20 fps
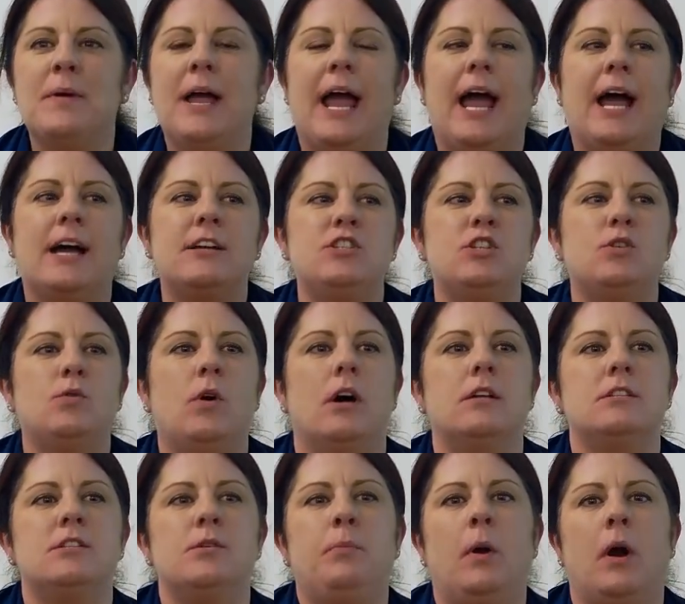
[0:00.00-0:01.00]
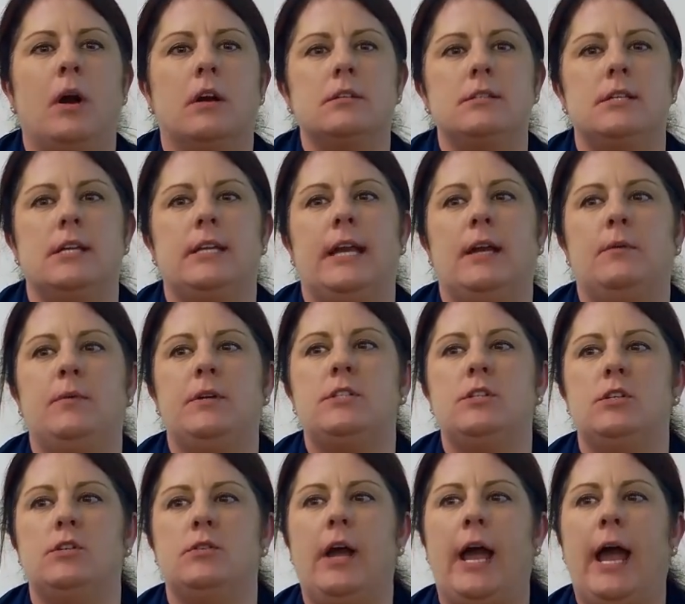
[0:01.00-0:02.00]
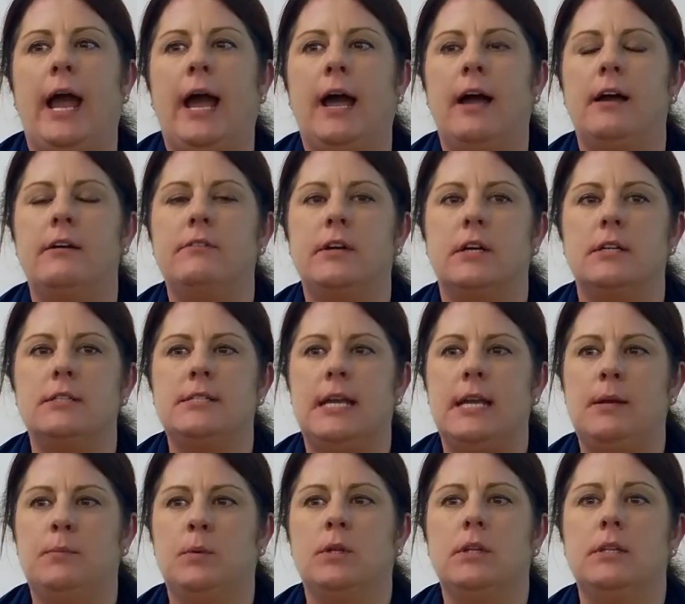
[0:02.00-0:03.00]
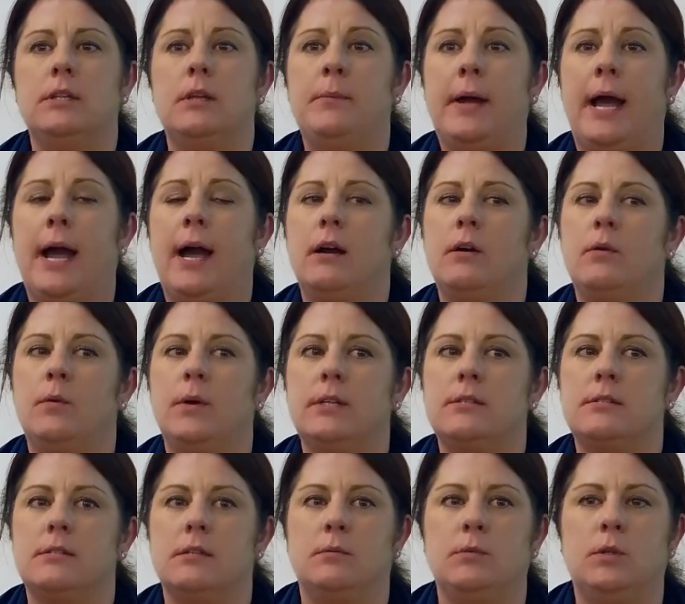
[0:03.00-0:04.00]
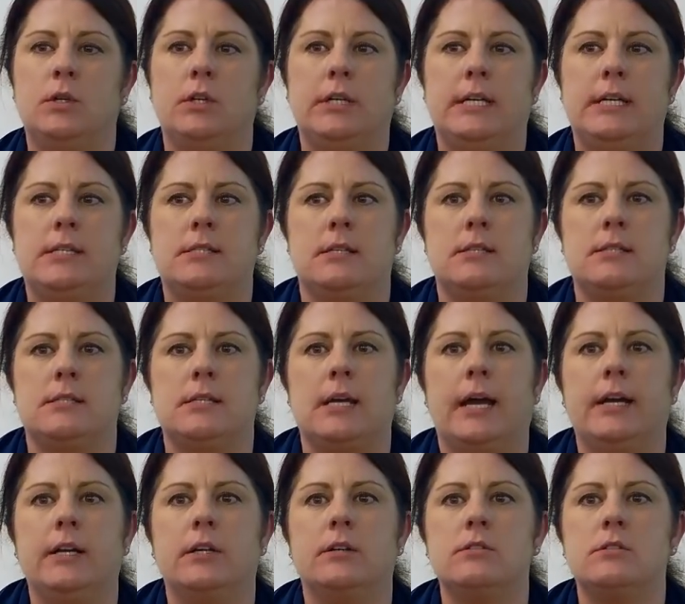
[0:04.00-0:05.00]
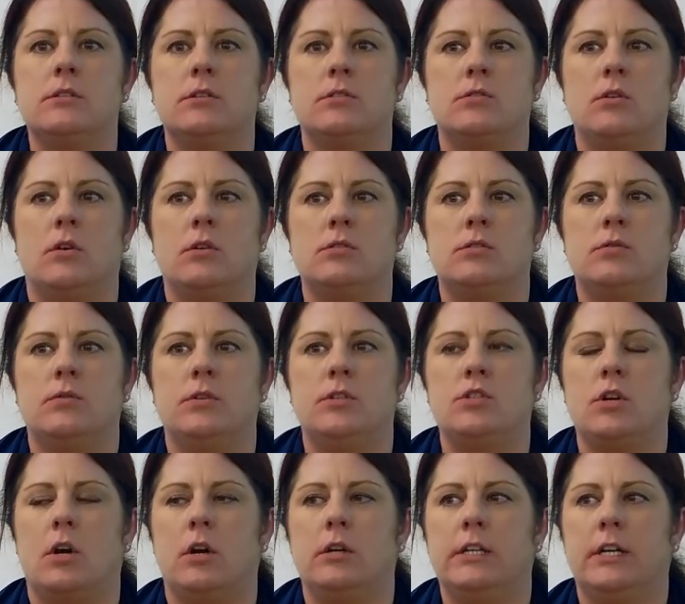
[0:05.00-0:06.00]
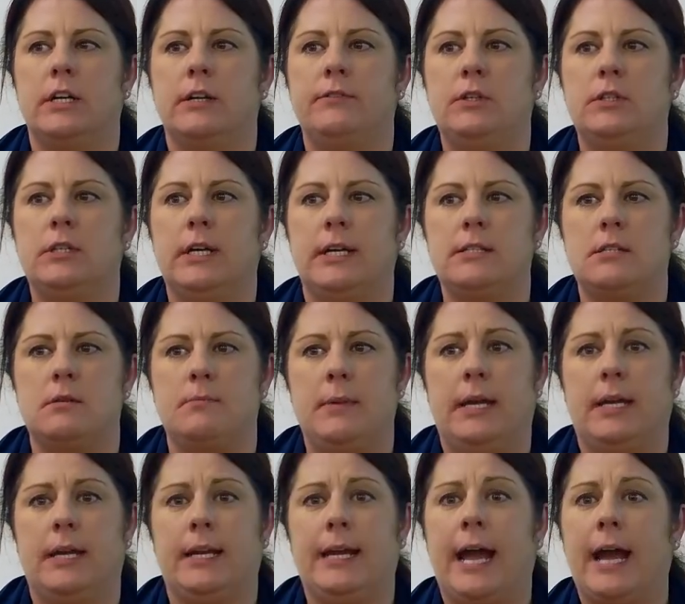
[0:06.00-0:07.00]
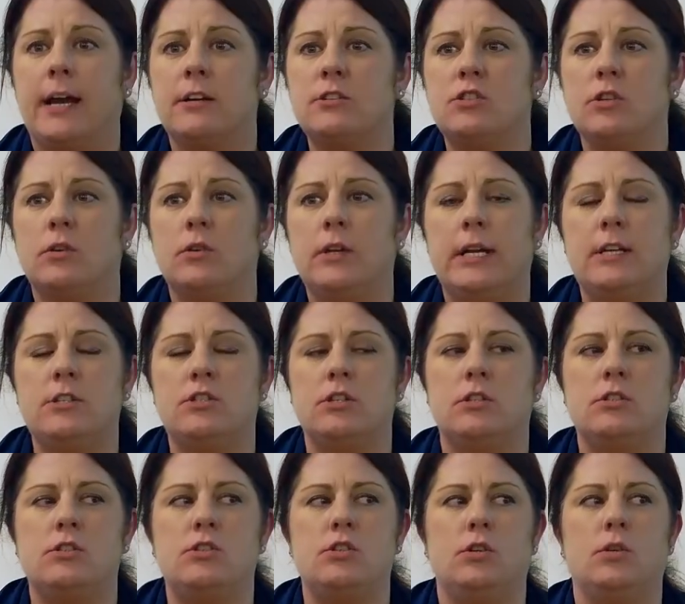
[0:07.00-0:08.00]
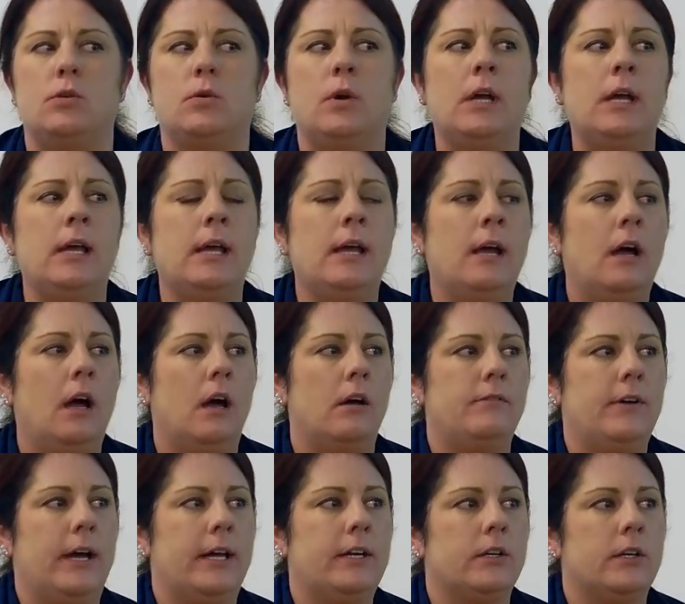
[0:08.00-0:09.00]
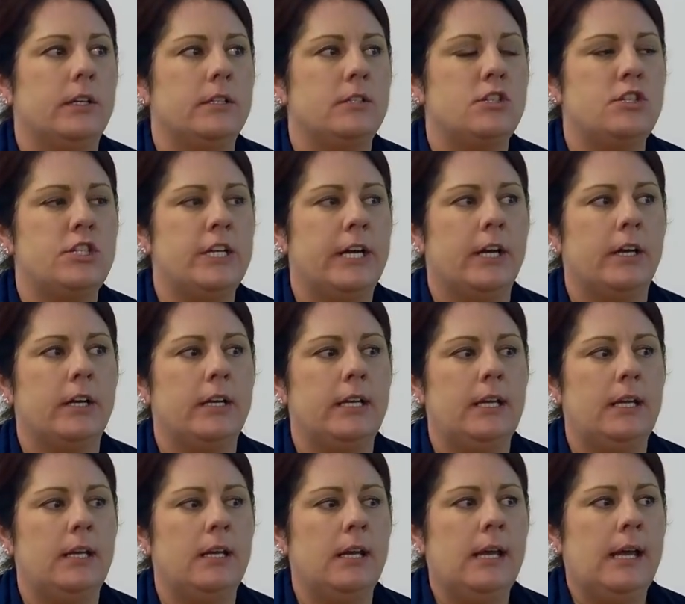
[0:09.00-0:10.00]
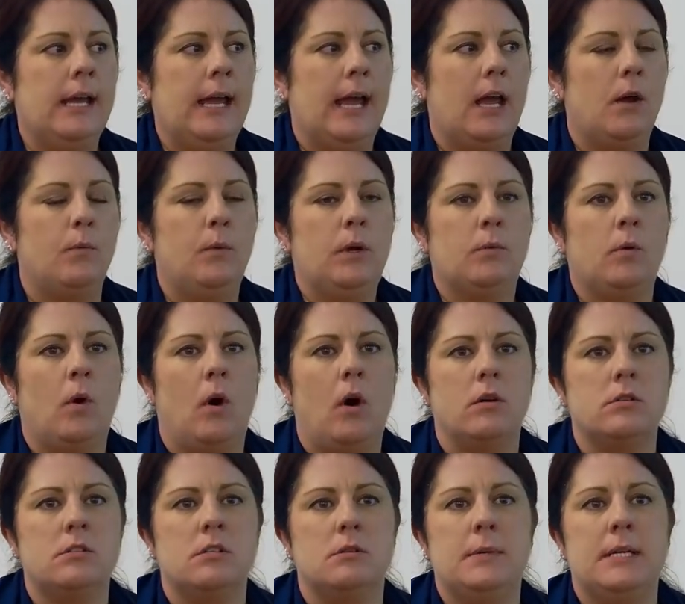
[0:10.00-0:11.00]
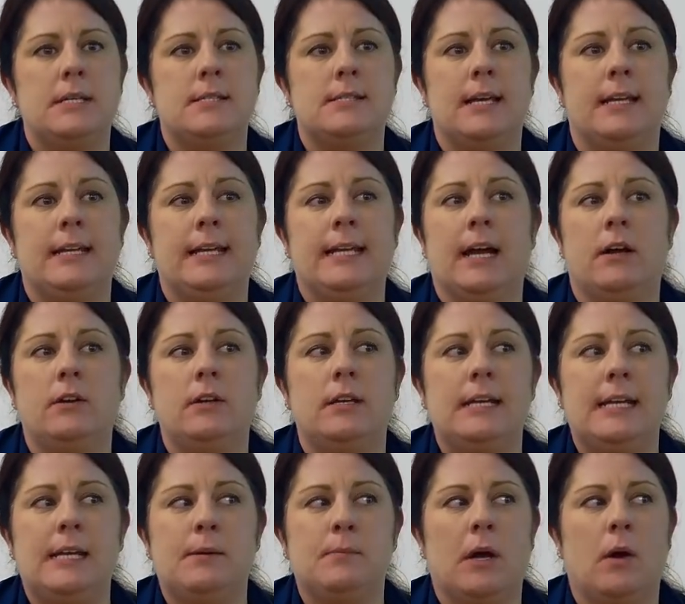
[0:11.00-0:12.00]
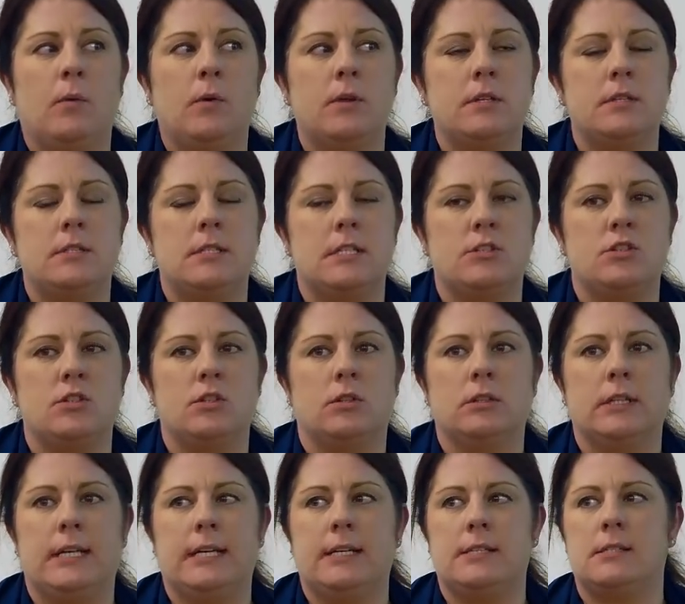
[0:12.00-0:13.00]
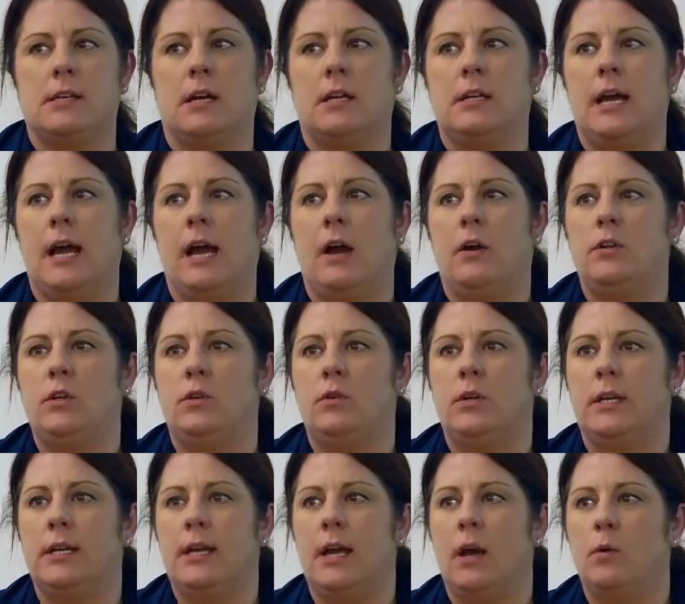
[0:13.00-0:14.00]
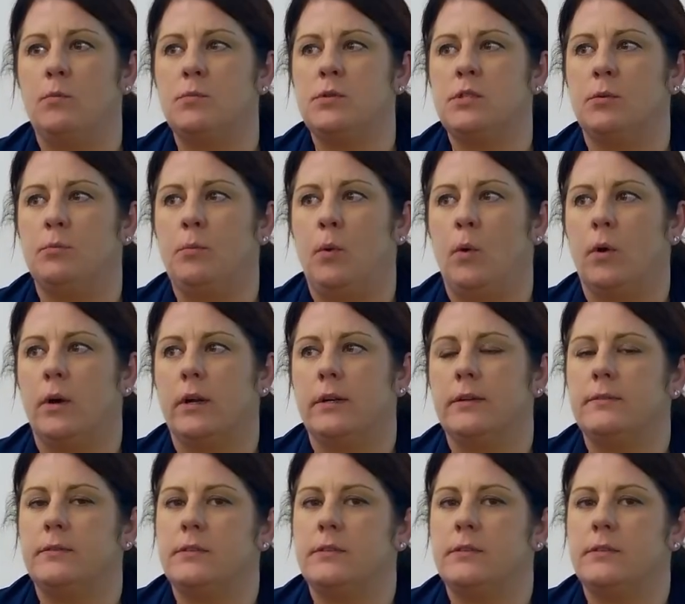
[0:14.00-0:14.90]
As you all depart today, we do have a table in the back with some cookies and ciders. There's also a jar there if you'd like to make a cash donation to a veterans charity. And we will also be sending out an email with additional links on how you can help support.